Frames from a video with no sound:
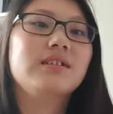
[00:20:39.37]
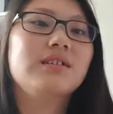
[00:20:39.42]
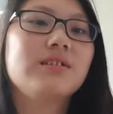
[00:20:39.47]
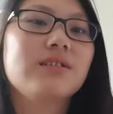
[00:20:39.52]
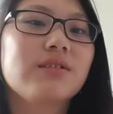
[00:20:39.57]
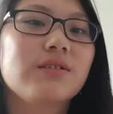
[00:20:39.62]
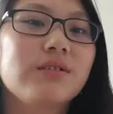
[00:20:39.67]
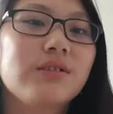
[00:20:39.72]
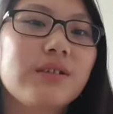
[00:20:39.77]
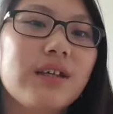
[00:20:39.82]

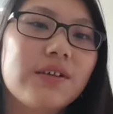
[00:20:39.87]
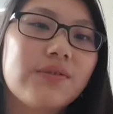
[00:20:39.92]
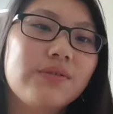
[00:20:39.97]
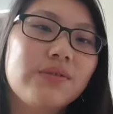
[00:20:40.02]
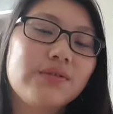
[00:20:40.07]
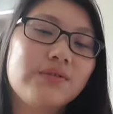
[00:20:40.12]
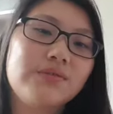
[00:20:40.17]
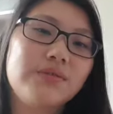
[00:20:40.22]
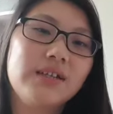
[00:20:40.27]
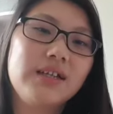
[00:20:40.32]
So you have to
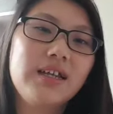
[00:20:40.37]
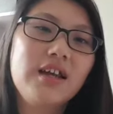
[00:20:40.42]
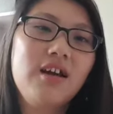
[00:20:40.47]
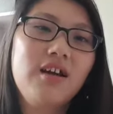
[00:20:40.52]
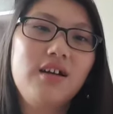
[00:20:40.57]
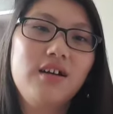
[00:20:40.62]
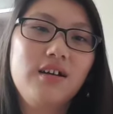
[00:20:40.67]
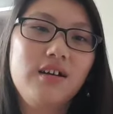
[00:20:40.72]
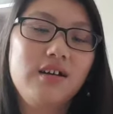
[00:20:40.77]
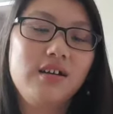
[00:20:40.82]
really...
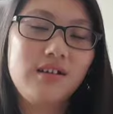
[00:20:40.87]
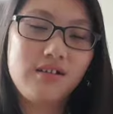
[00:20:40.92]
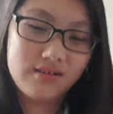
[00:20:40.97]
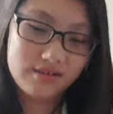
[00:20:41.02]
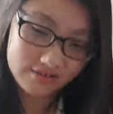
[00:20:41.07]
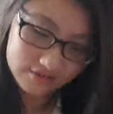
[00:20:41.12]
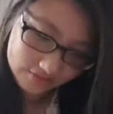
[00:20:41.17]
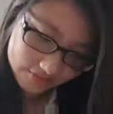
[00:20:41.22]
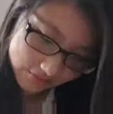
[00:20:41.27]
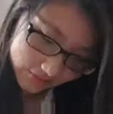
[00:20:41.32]

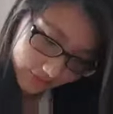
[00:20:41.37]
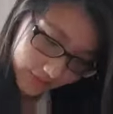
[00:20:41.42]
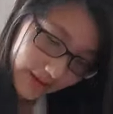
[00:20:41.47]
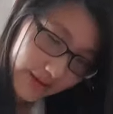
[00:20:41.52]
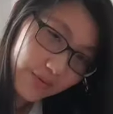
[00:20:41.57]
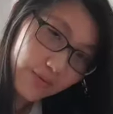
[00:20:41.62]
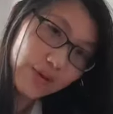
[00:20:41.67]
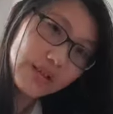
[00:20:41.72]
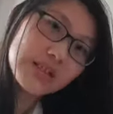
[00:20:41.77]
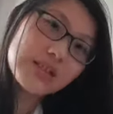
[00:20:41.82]

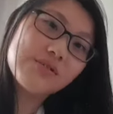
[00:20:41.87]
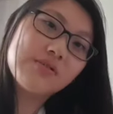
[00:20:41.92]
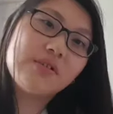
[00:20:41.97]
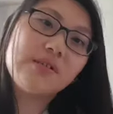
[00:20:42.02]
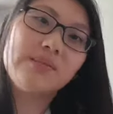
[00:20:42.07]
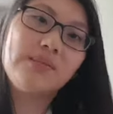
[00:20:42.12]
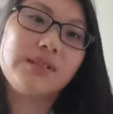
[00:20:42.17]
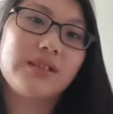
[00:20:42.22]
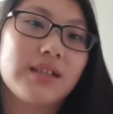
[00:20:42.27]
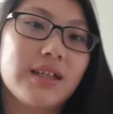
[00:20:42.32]
What's wrong
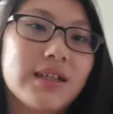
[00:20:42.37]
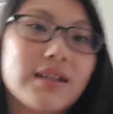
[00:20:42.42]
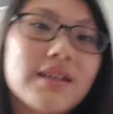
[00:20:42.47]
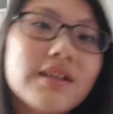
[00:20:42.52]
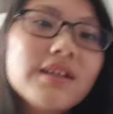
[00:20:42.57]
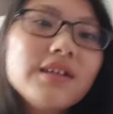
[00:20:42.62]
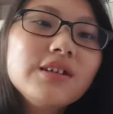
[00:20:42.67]
with me today?